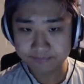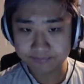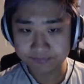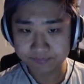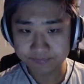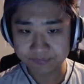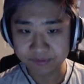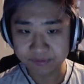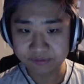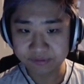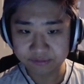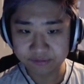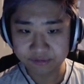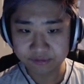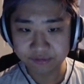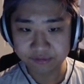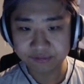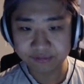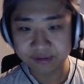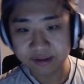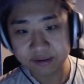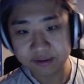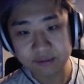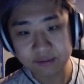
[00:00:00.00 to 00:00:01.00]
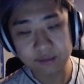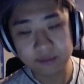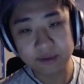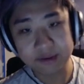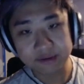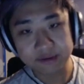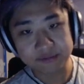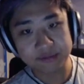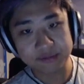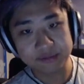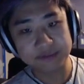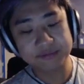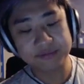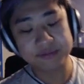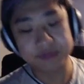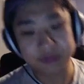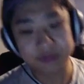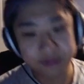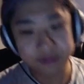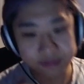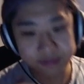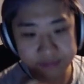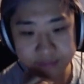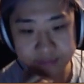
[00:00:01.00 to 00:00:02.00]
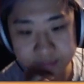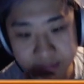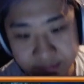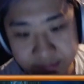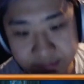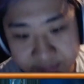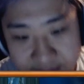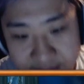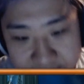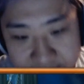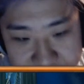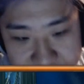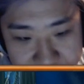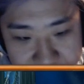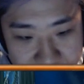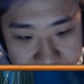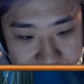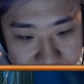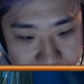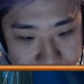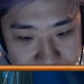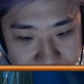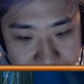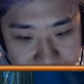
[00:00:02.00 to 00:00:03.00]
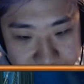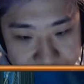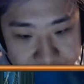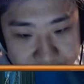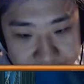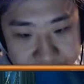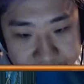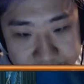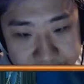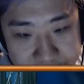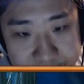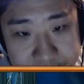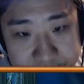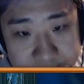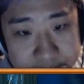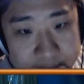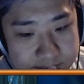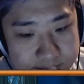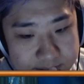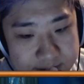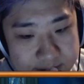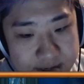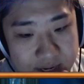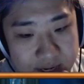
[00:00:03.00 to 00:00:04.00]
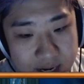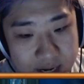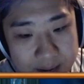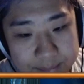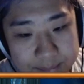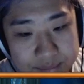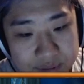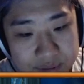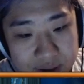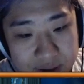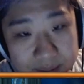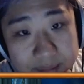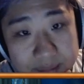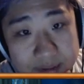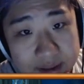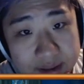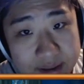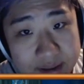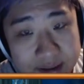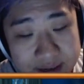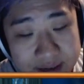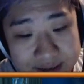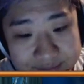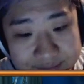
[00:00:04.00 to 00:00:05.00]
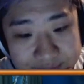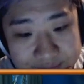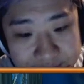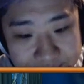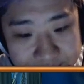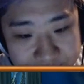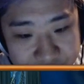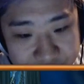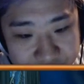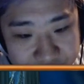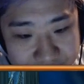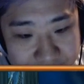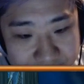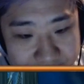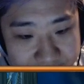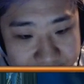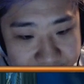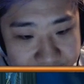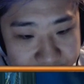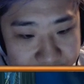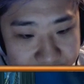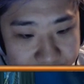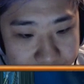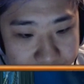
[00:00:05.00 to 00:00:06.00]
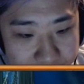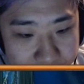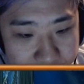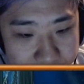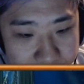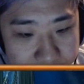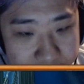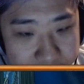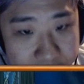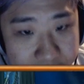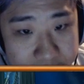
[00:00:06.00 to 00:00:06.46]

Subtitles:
This is just to get coins, right, for the Kazakus combo stuff. I'm probably going to have to eventually cast a spell.